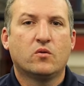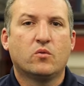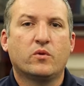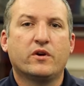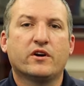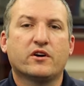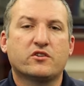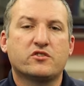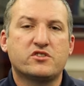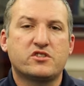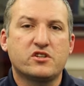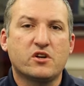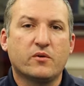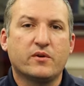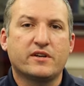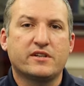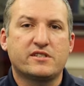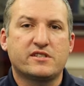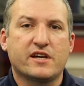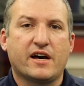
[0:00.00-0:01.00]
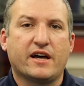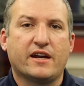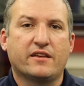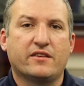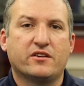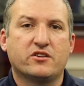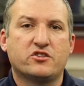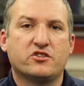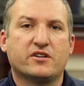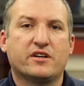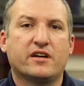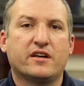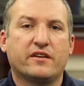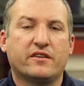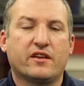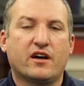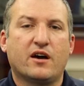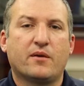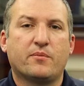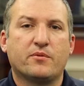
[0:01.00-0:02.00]
We are so excited that you're getting
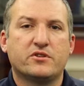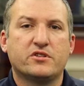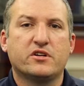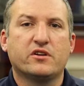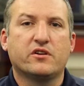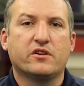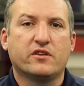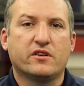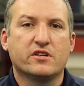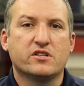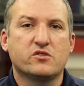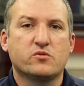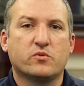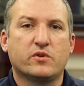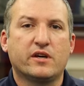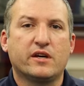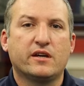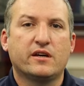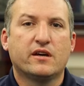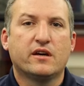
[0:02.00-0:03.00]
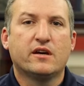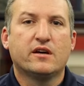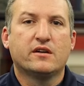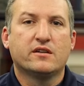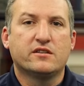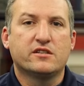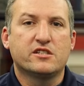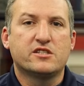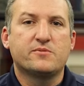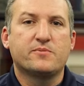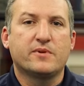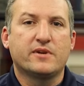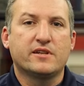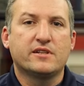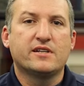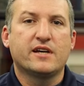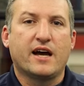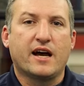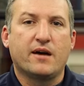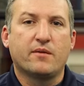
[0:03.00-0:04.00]
the opportunity this week to
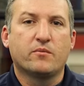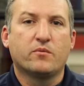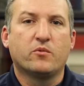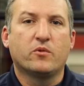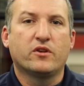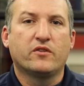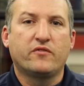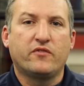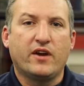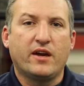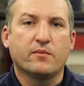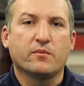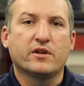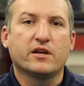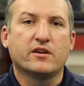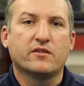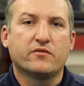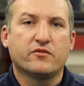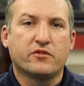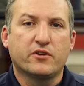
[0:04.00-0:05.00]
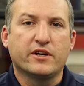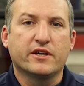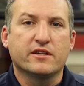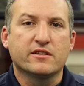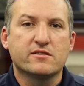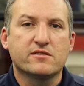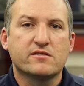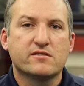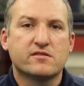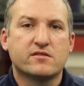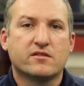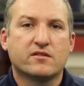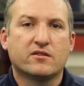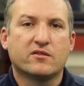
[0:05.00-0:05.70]
spend time with family and friends.